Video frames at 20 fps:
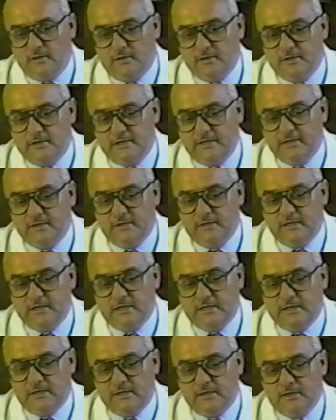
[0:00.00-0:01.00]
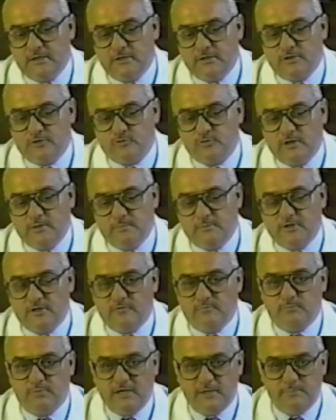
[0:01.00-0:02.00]
In the treatment
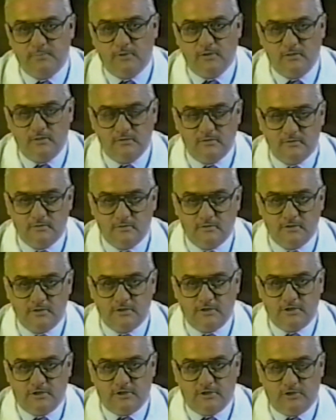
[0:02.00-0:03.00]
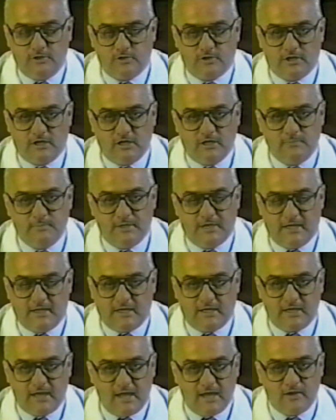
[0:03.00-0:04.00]
of people, you can
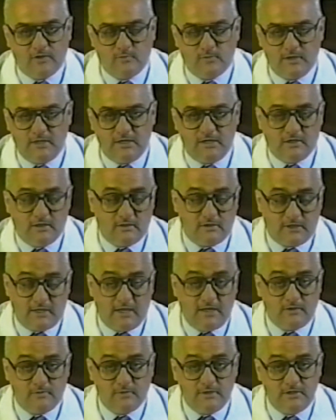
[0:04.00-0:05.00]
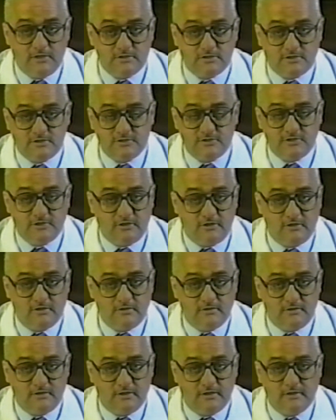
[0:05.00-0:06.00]
eliminate gangrene. Now, gangrene is
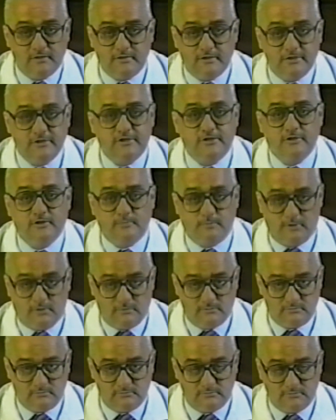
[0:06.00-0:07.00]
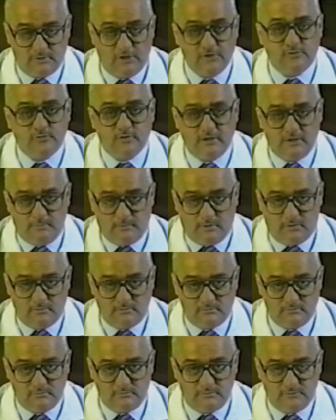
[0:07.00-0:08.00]
considered incurable, untreatable.
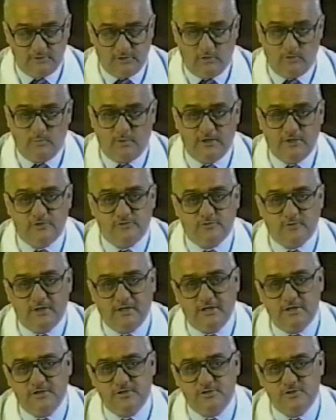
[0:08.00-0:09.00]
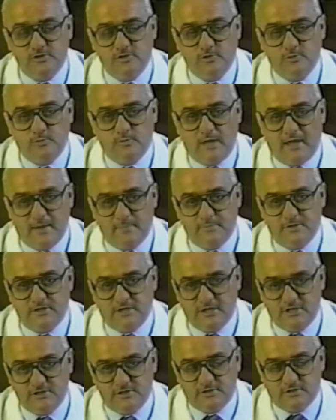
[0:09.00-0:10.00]
The only way you treat it is you do
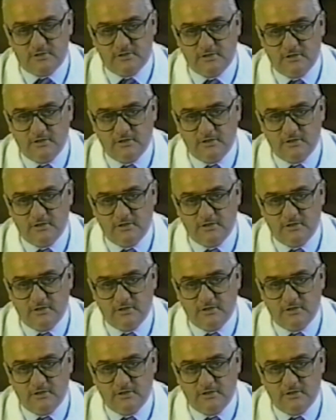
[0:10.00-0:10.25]
amputations.